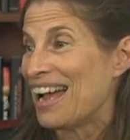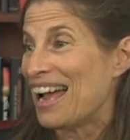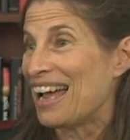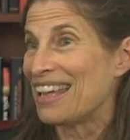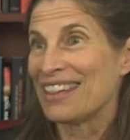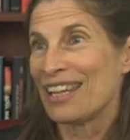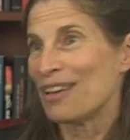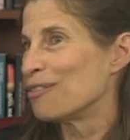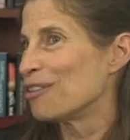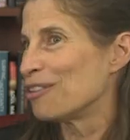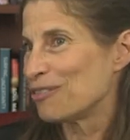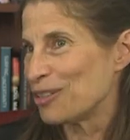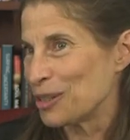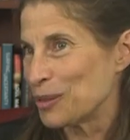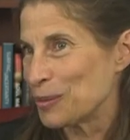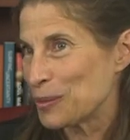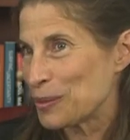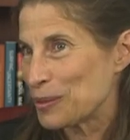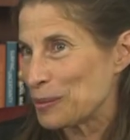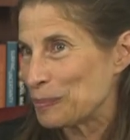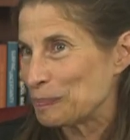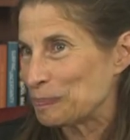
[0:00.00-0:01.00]
And they
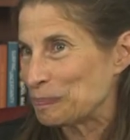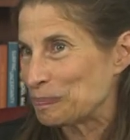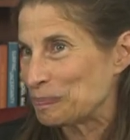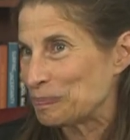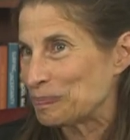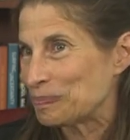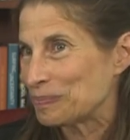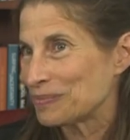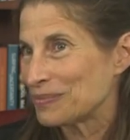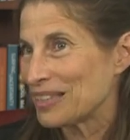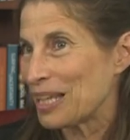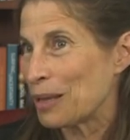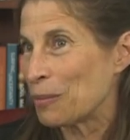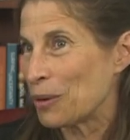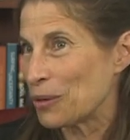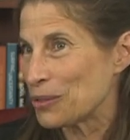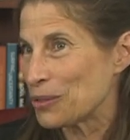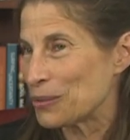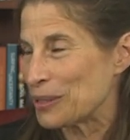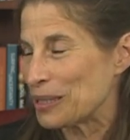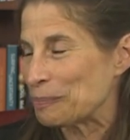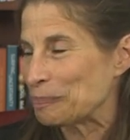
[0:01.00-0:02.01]
refuse. They
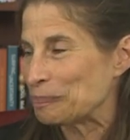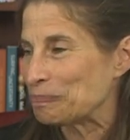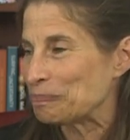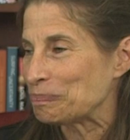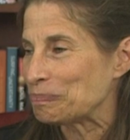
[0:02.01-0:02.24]
won't do it,